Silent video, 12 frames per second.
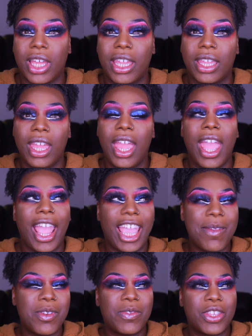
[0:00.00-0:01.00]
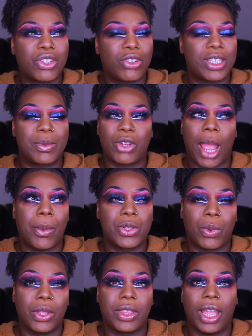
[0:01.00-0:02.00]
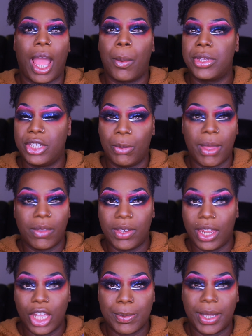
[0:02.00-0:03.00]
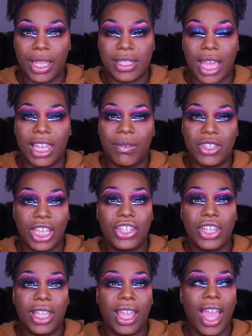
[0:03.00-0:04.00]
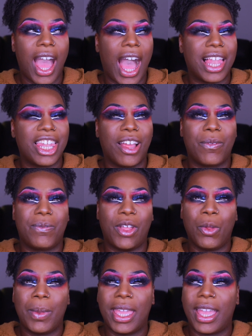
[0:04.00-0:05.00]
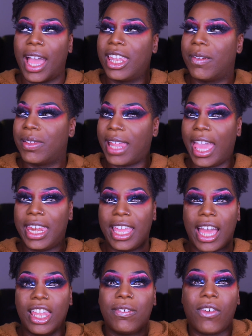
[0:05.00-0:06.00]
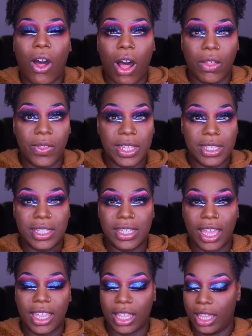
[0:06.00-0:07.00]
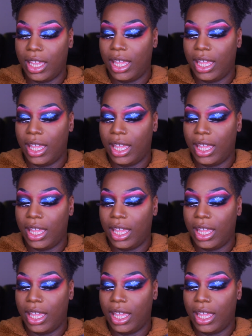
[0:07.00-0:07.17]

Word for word: Like, even if the subscribers weren't there, I would still make videos because I love teaching, I love filming, I love lighting, I love all this. It's like,